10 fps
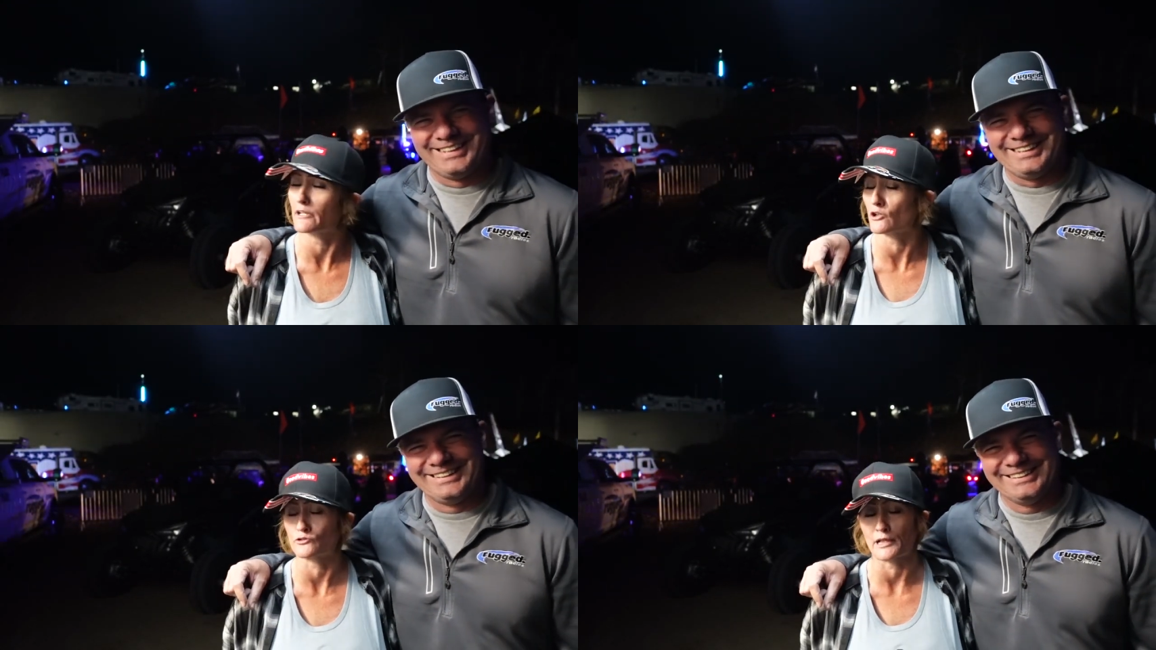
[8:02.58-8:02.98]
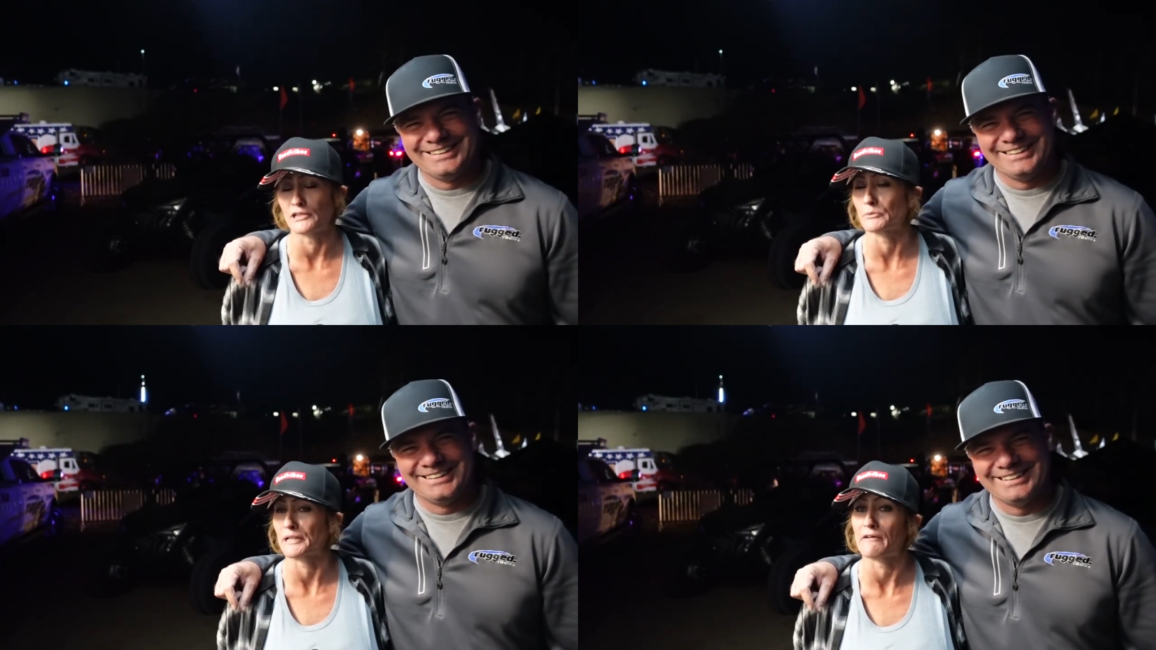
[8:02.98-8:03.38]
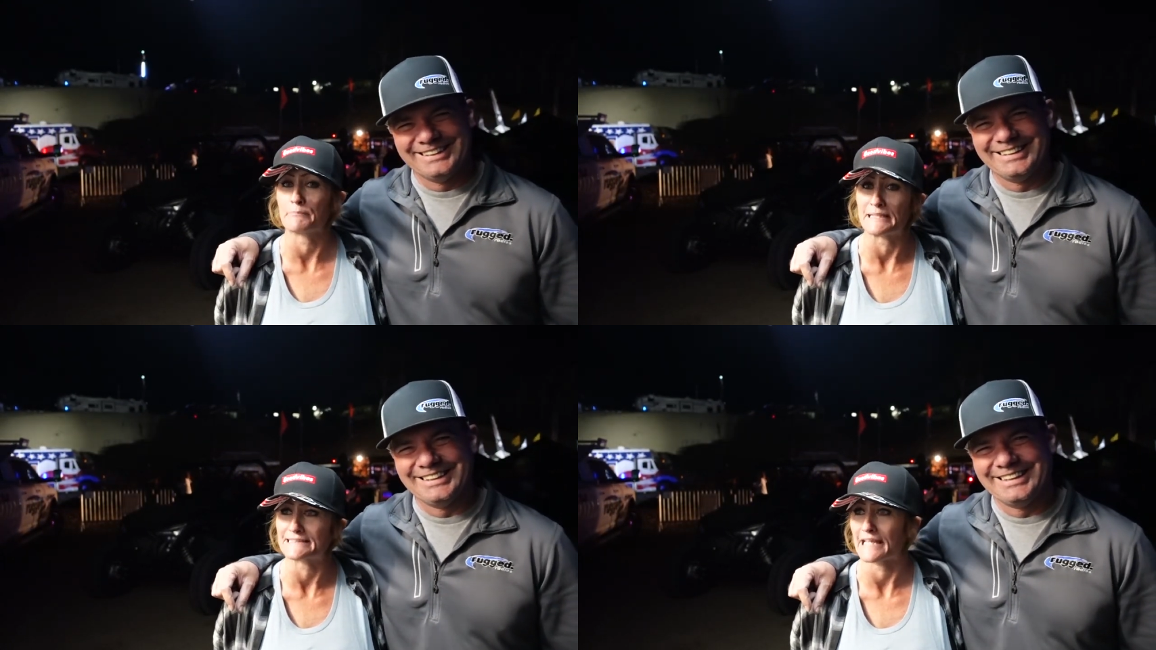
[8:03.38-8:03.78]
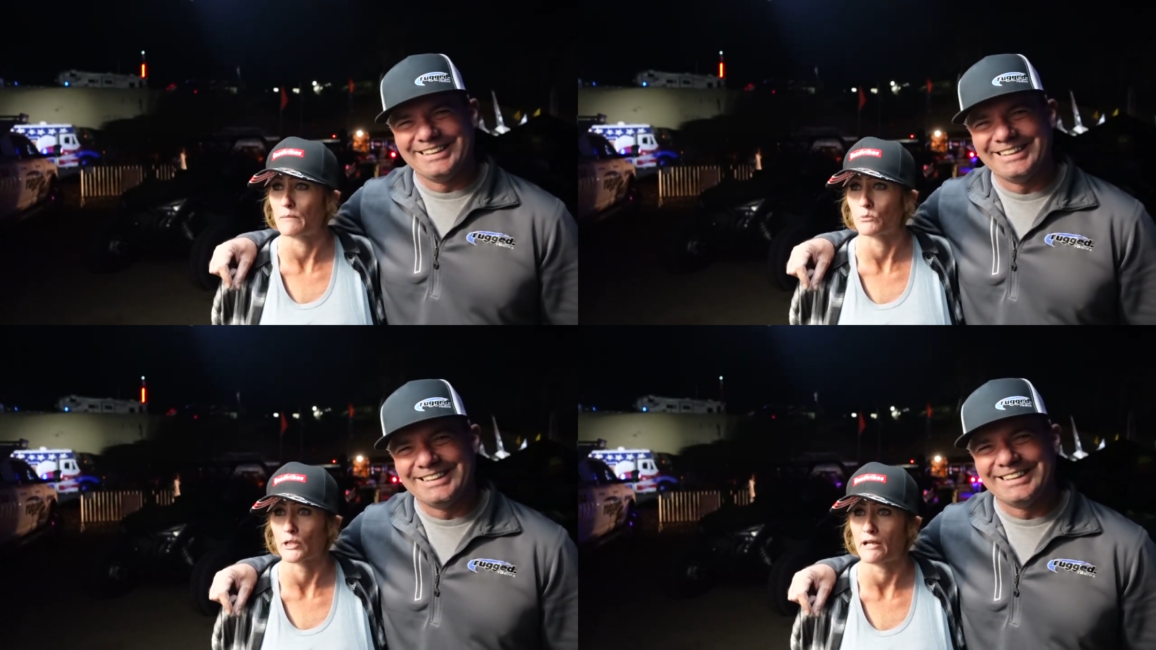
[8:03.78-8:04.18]
Speaker 1: in our trailer. We're gonna have base
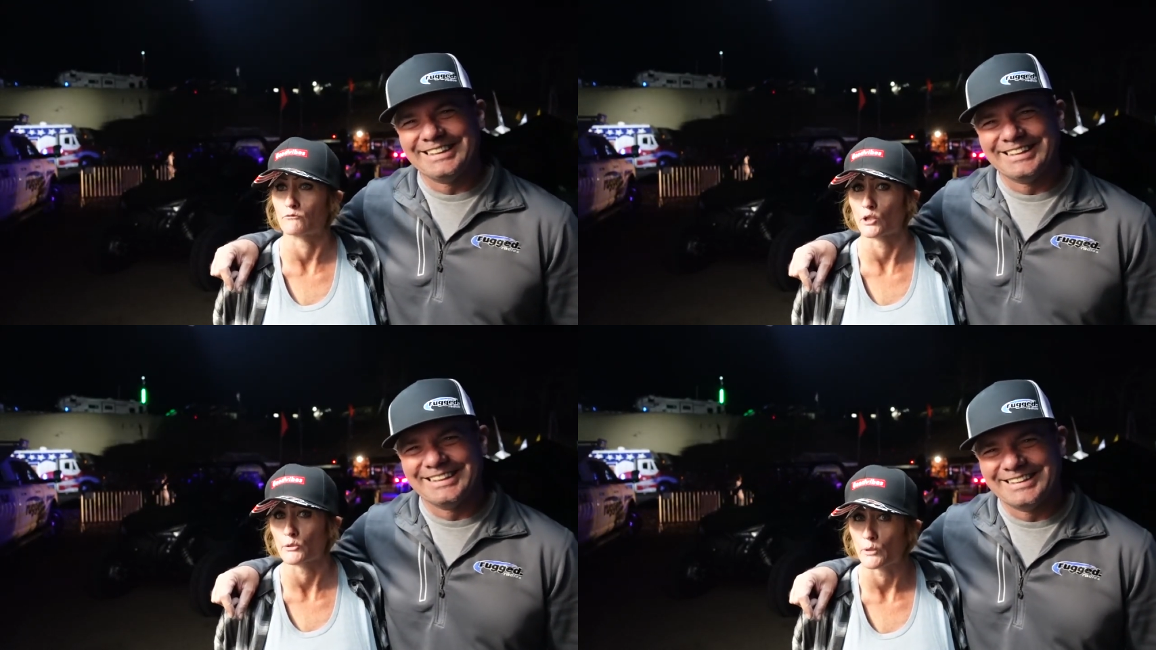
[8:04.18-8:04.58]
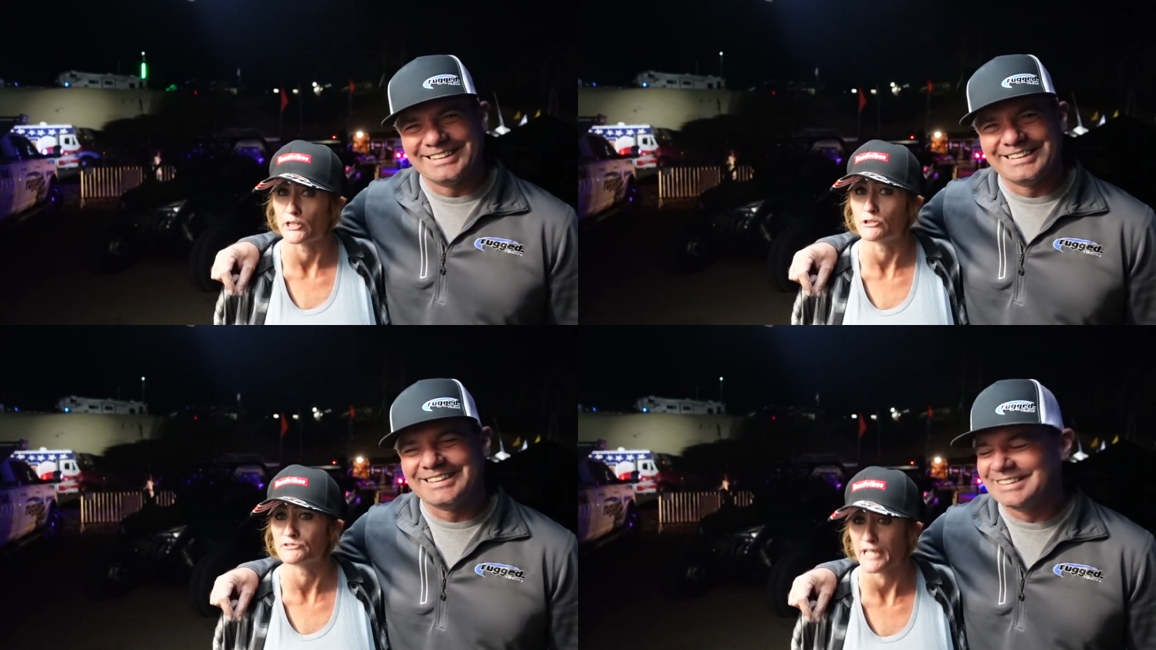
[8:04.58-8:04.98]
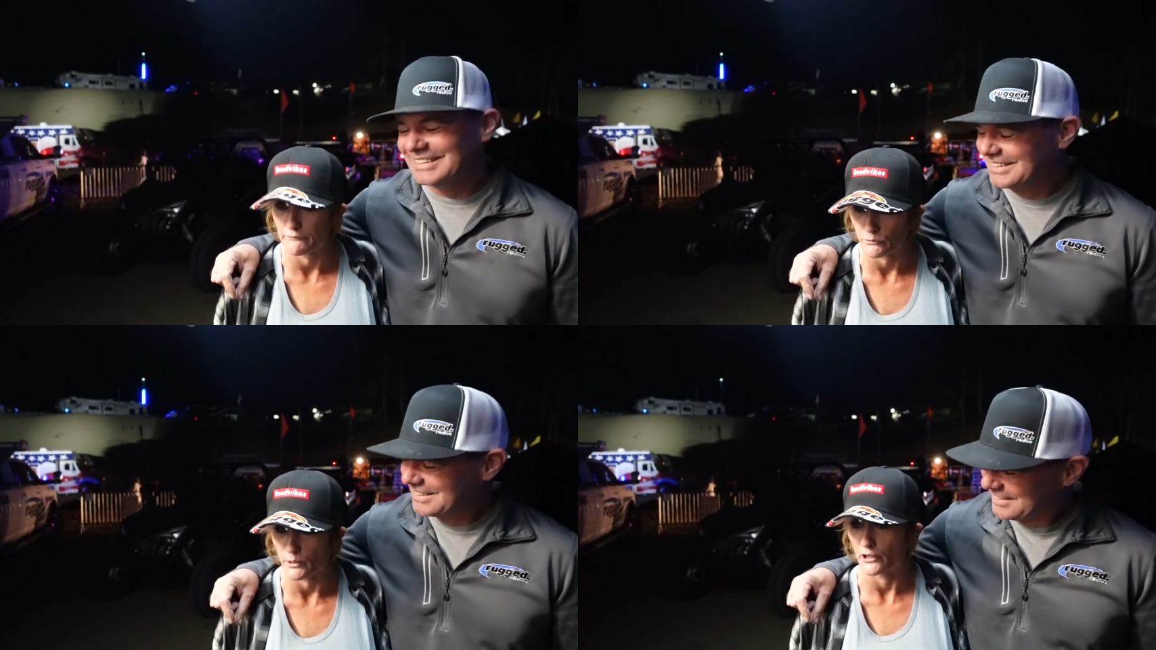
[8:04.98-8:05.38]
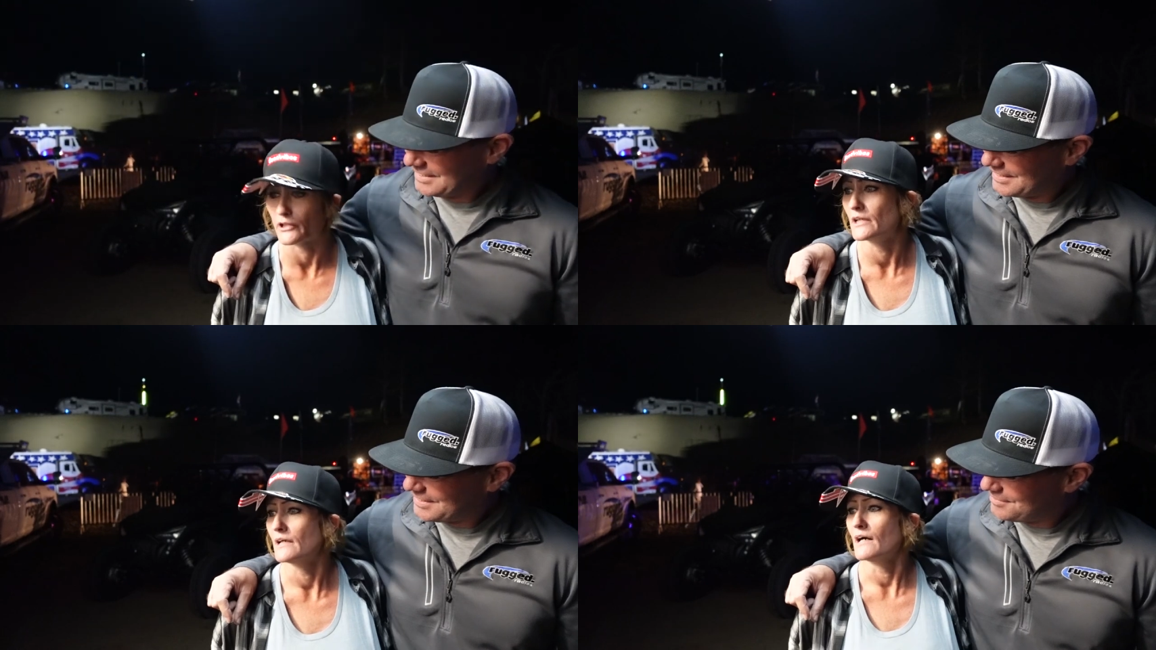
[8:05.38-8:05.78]
camp. We're gonna have rugged radios
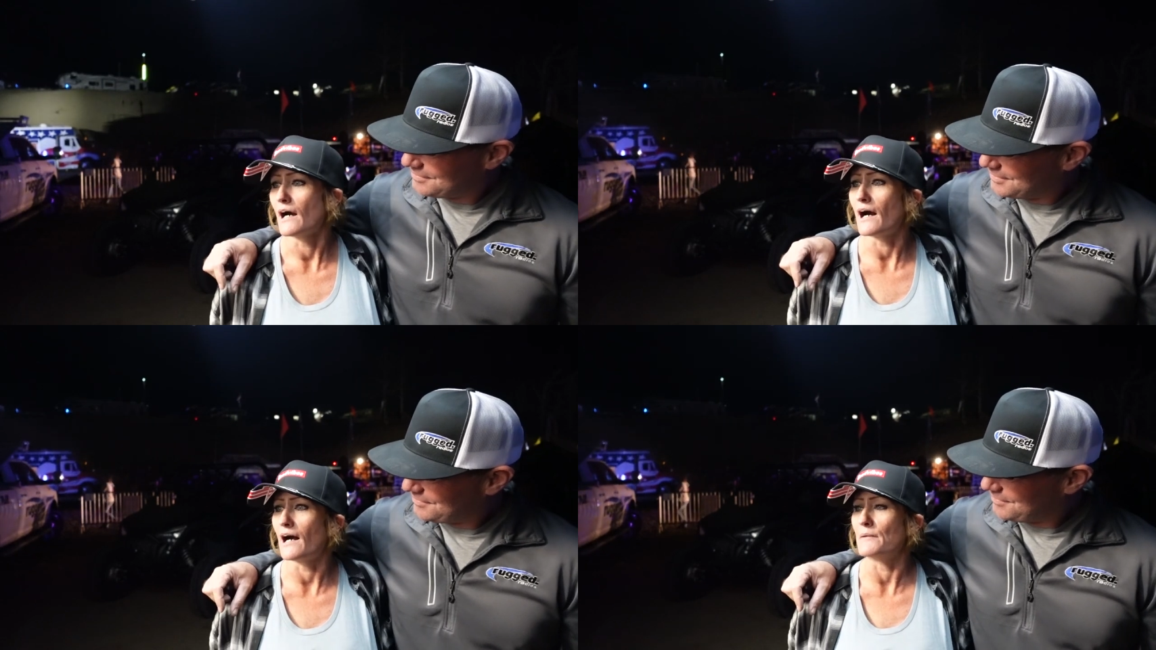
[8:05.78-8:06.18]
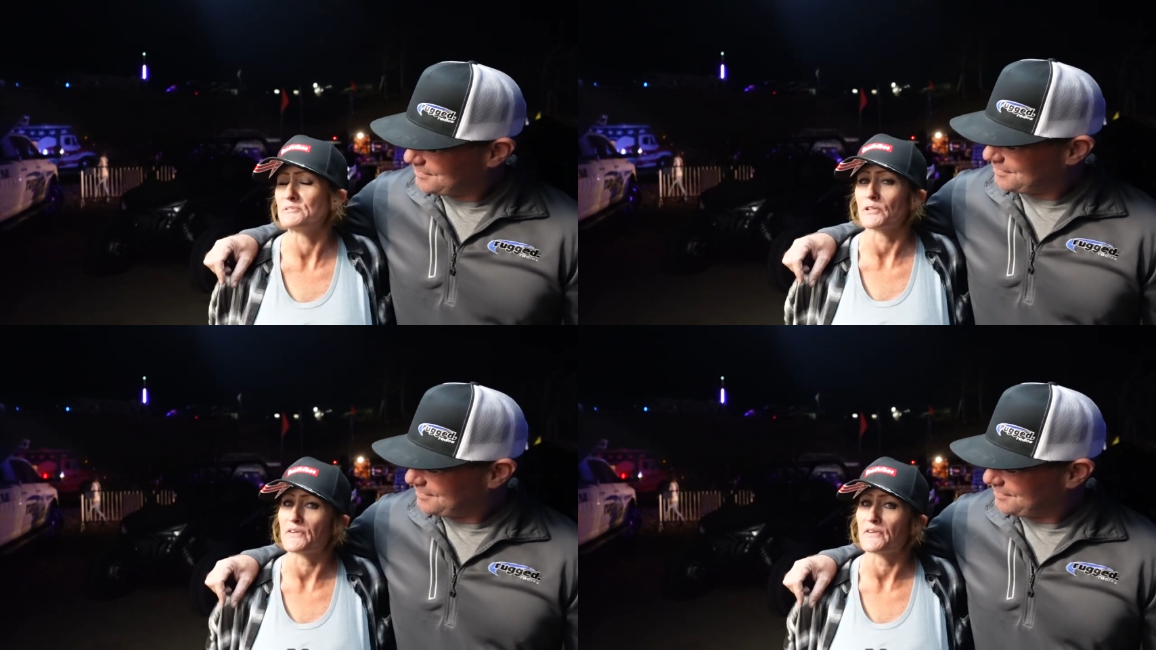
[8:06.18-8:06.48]
everywhere. Um, so